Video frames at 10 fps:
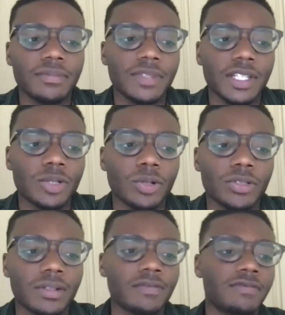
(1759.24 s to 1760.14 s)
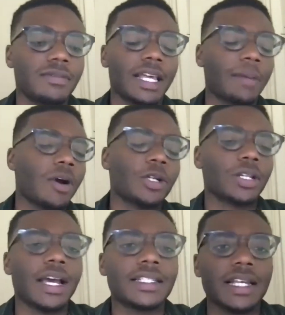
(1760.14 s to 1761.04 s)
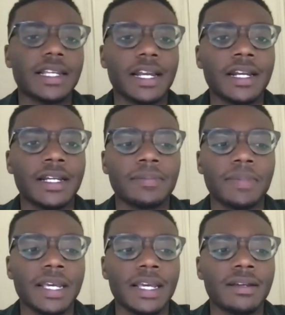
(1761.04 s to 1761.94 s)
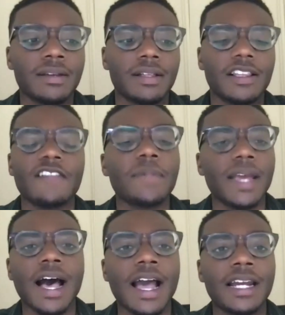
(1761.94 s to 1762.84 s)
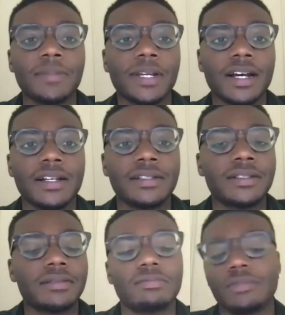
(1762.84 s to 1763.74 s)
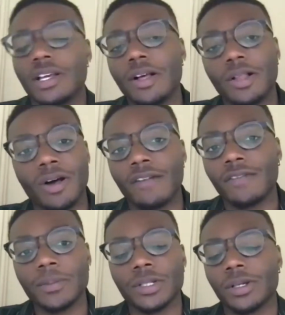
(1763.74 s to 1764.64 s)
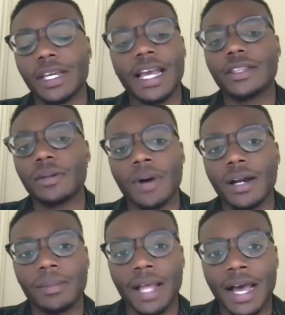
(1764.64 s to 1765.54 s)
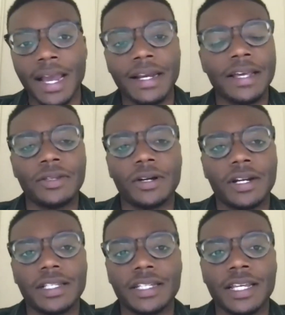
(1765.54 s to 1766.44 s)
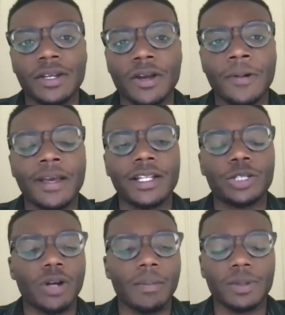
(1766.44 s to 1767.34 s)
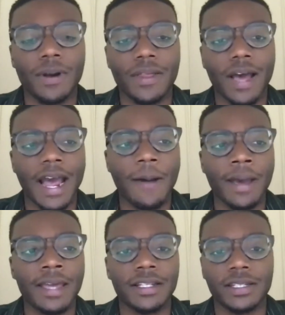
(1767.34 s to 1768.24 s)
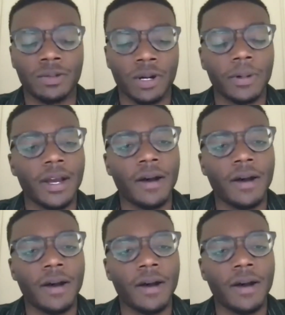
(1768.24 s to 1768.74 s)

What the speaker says: these sorts of like marginalized identities being left behind because law firms are looking at their bottom line and they're going to say, you know what, it's Trump's way or the highway. This is where we're